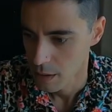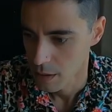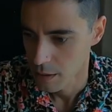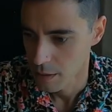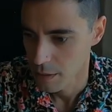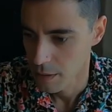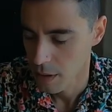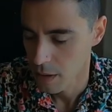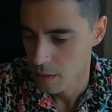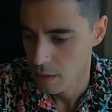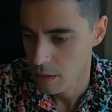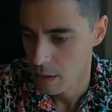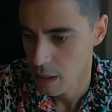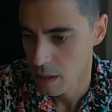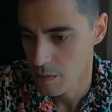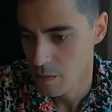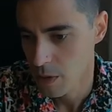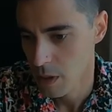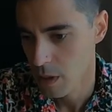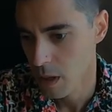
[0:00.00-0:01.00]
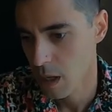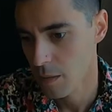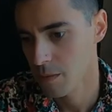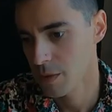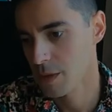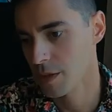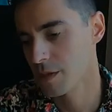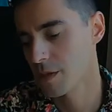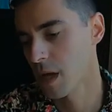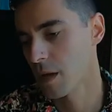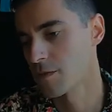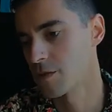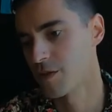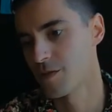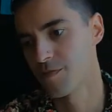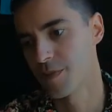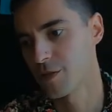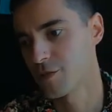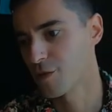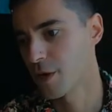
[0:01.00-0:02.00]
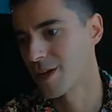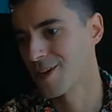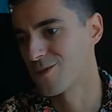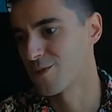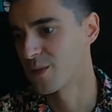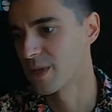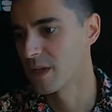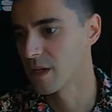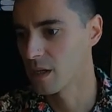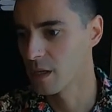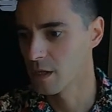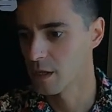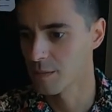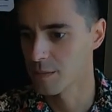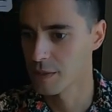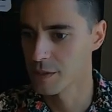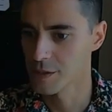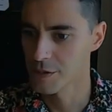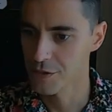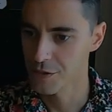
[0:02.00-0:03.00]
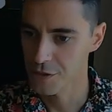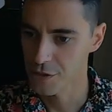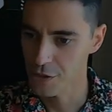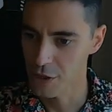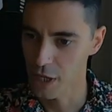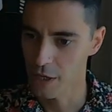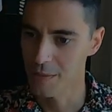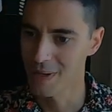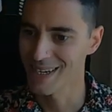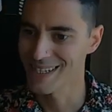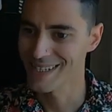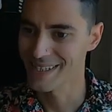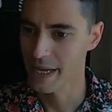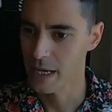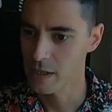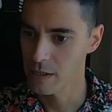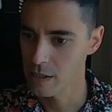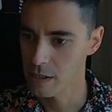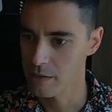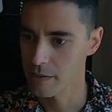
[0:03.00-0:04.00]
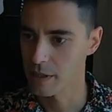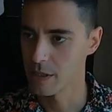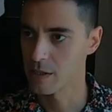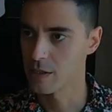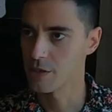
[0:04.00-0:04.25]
And that's what I've just been trying to read a little bit, just to try to make sense of it and